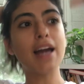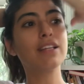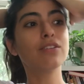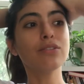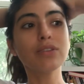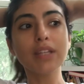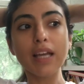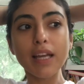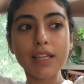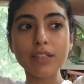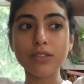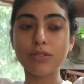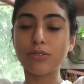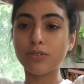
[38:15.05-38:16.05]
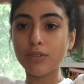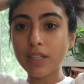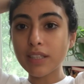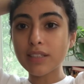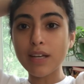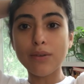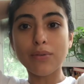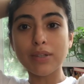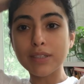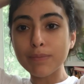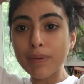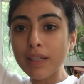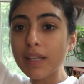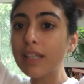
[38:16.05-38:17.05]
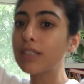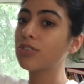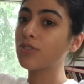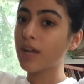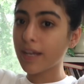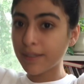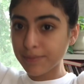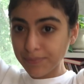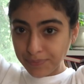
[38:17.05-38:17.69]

I don't think I can do two things at once, but let's try.